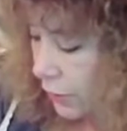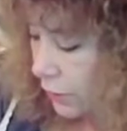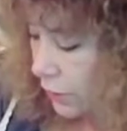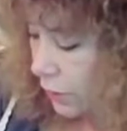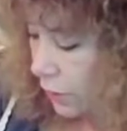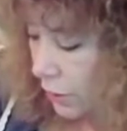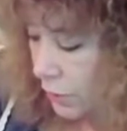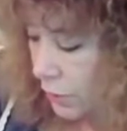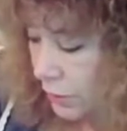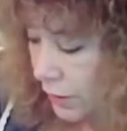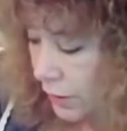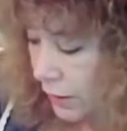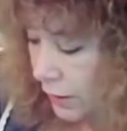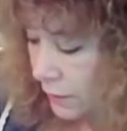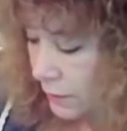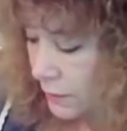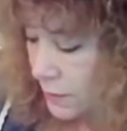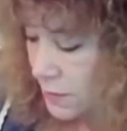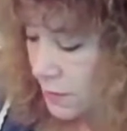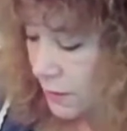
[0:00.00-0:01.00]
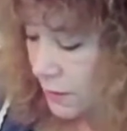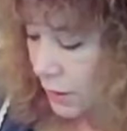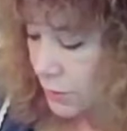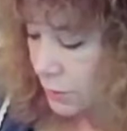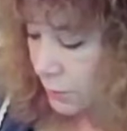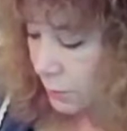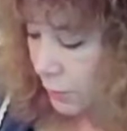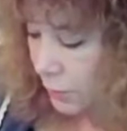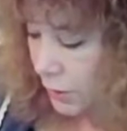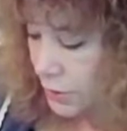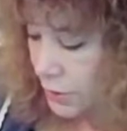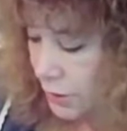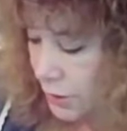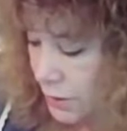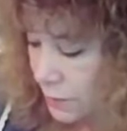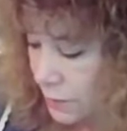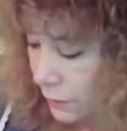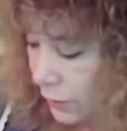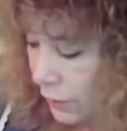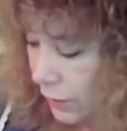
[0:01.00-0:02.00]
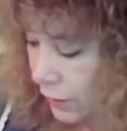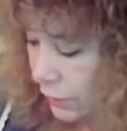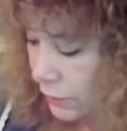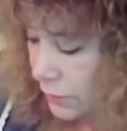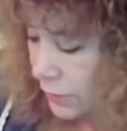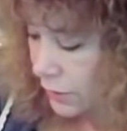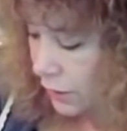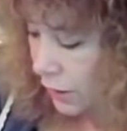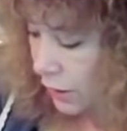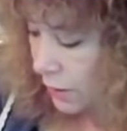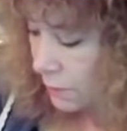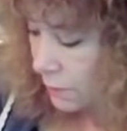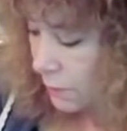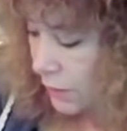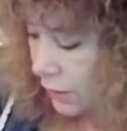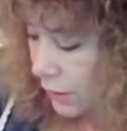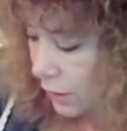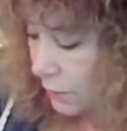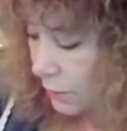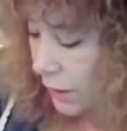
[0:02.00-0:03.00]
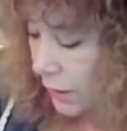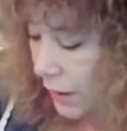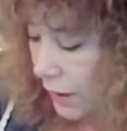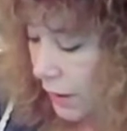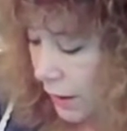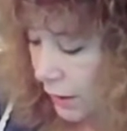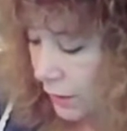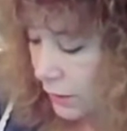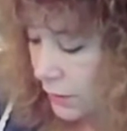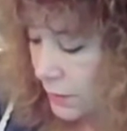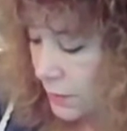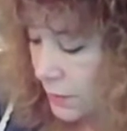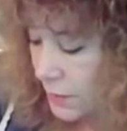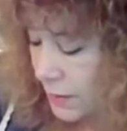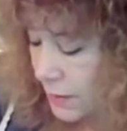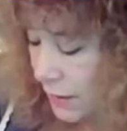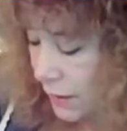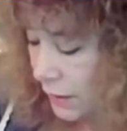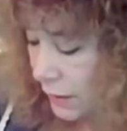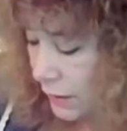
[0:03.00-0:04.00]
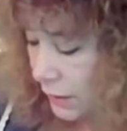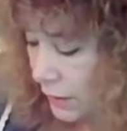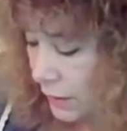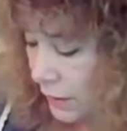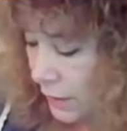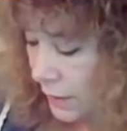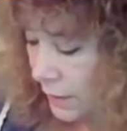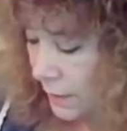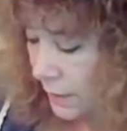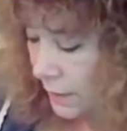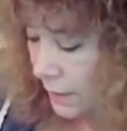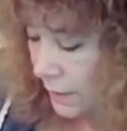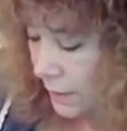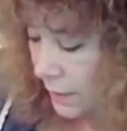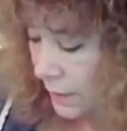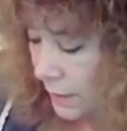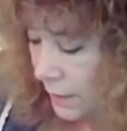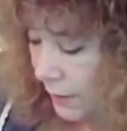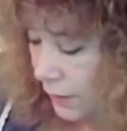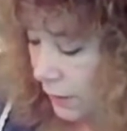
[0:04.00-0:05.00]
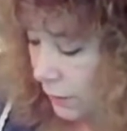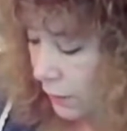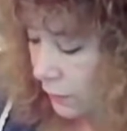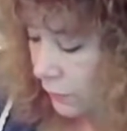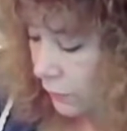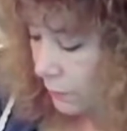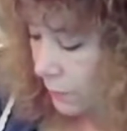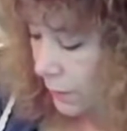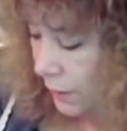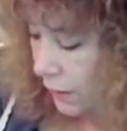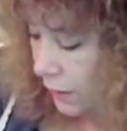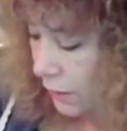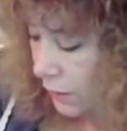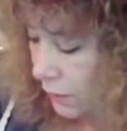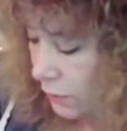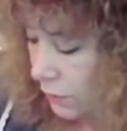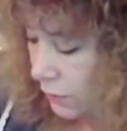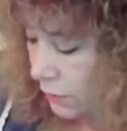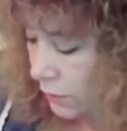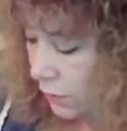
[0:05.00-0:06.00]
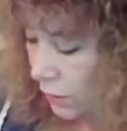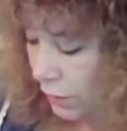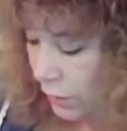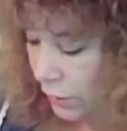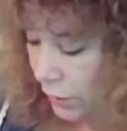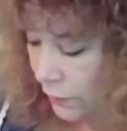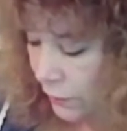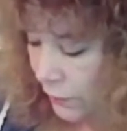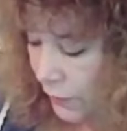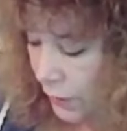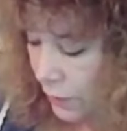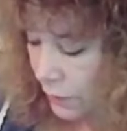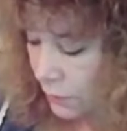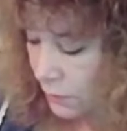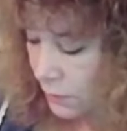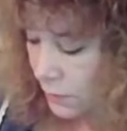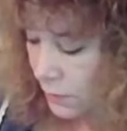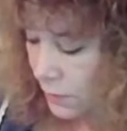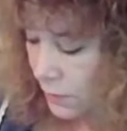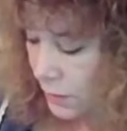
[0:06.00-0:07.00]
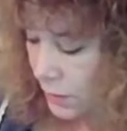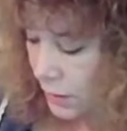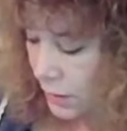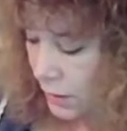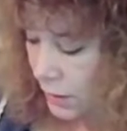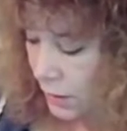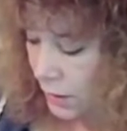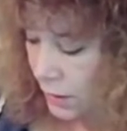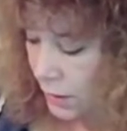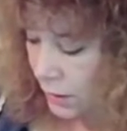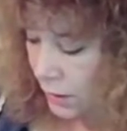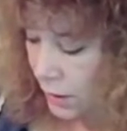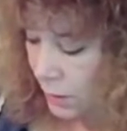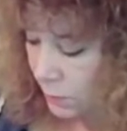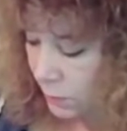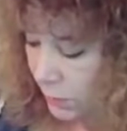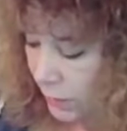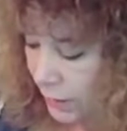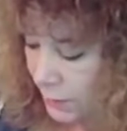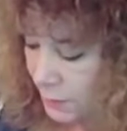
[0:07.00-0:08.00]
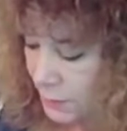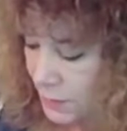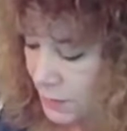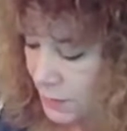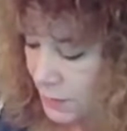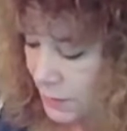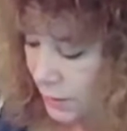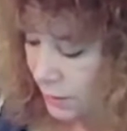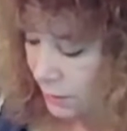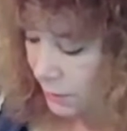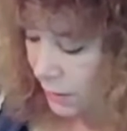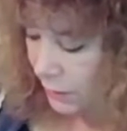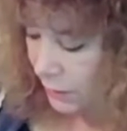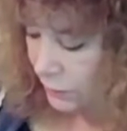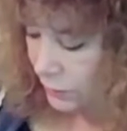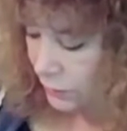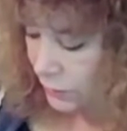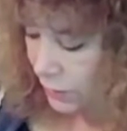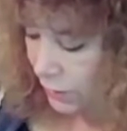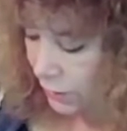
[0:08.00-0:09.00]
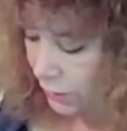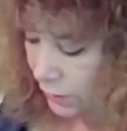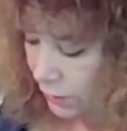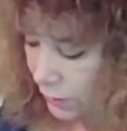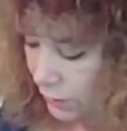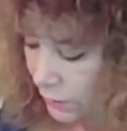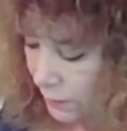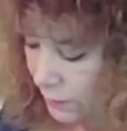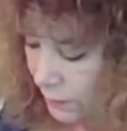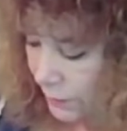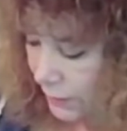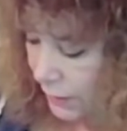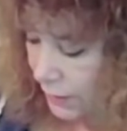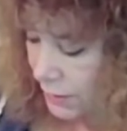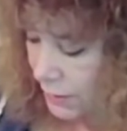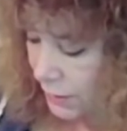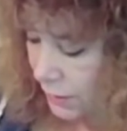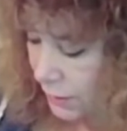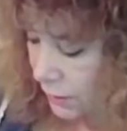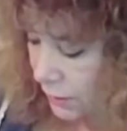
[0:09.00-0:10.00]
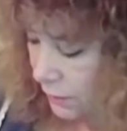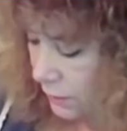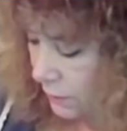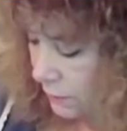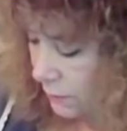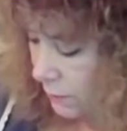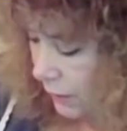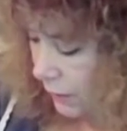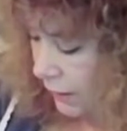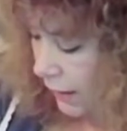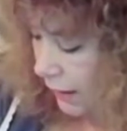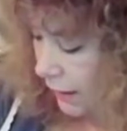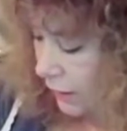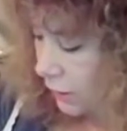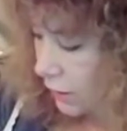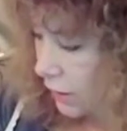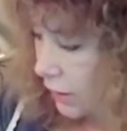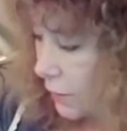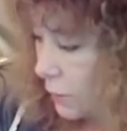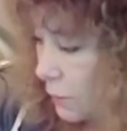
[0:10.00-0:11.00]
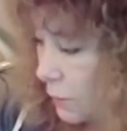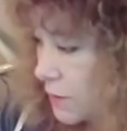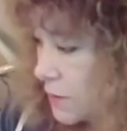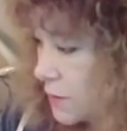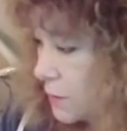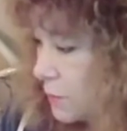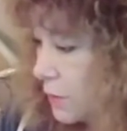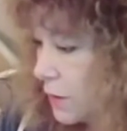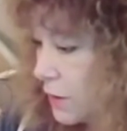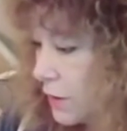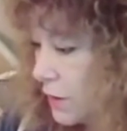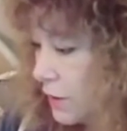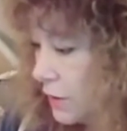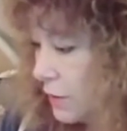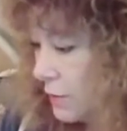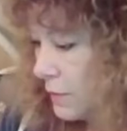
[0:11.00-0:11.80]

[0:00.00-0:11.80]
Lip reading: or gardening. Schedule projects for another time. Be done by 8. Set a get ready for bed alert on your phone. Keep lights dim after dinner. Eat dinner by candlelight once a week.